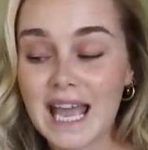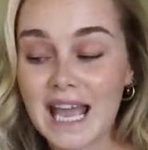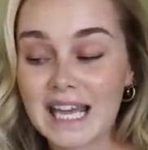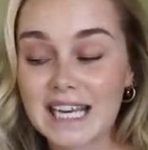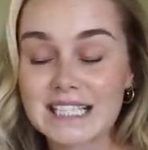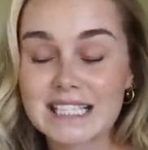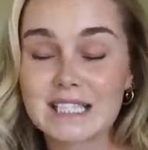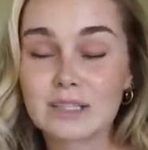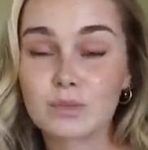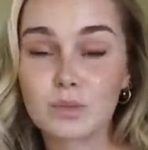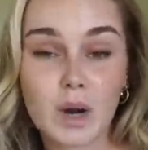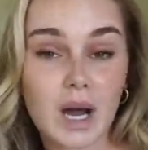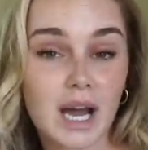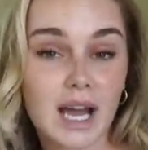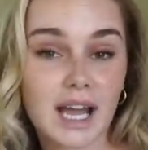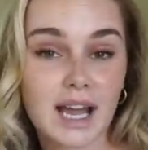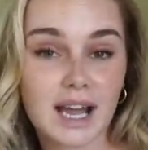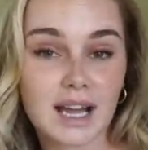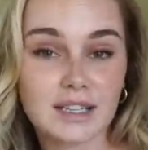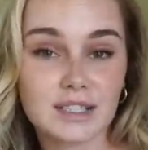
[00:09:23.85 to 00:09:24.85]
And it's
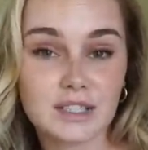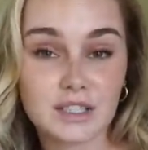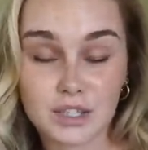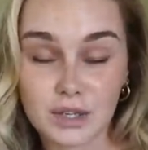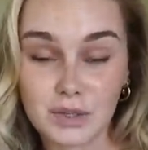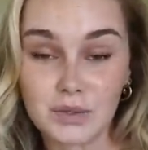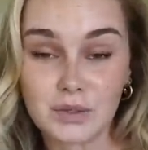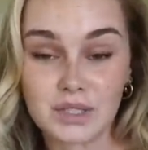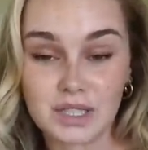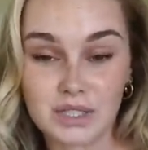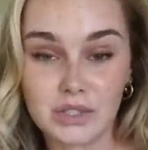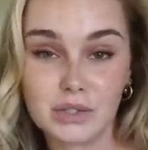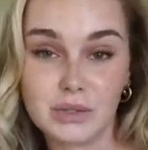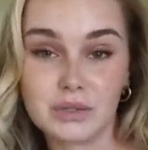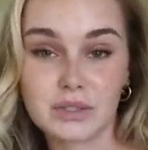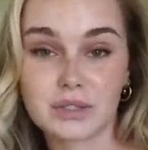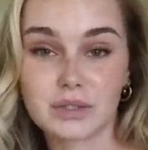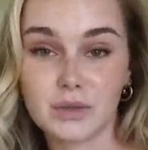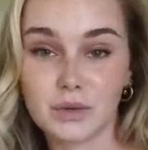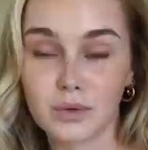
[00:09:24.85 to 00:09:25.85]
why I don't
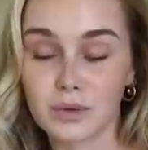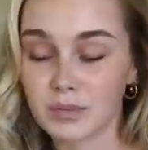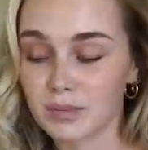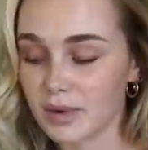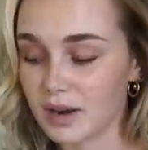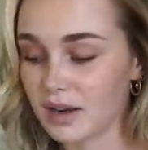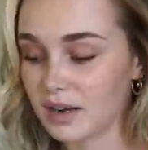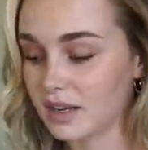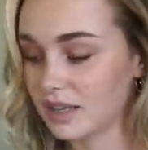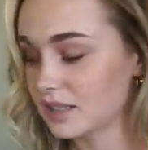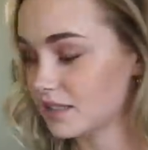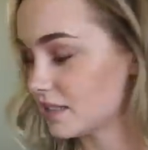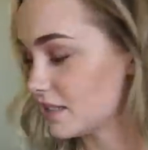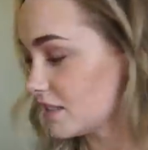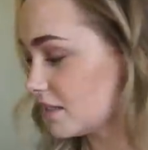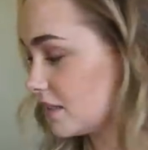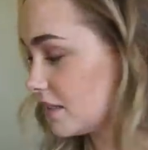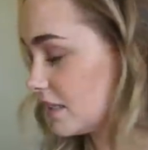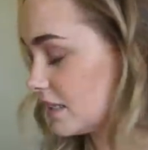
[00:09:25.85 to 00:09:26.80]
use Google products.